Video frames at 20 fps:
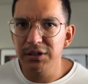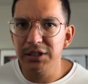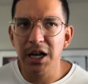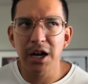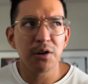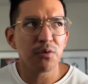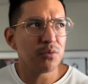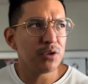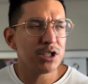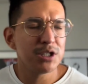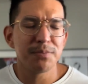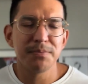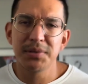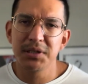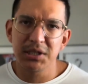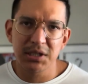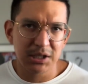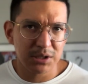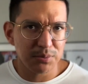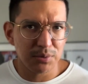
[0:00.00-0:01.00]
I wish
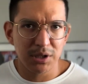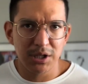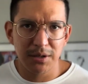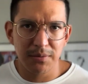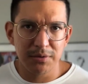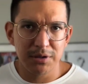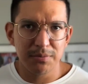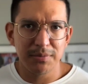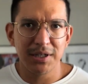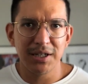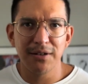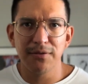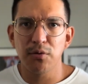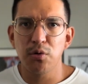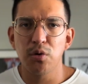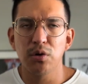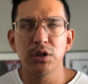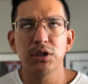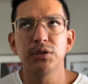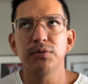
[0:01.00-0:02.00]
business would come to me. Of
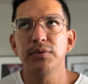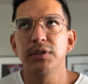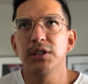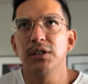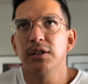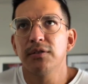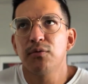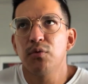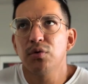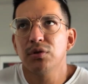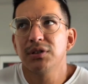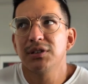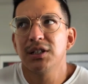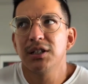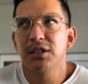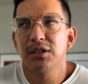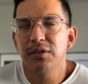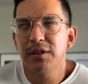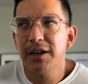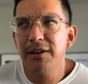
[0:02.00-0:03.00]
course I
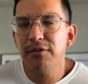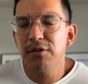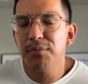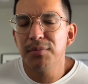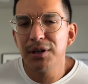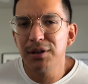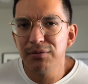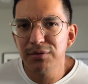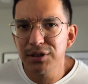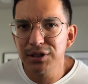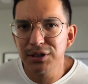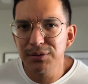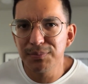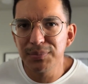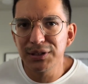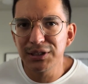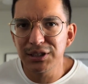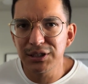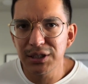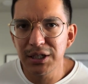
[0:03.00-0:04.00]
do. Everybody wishes
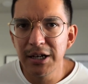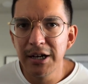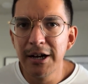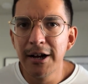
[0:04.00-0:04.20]
business.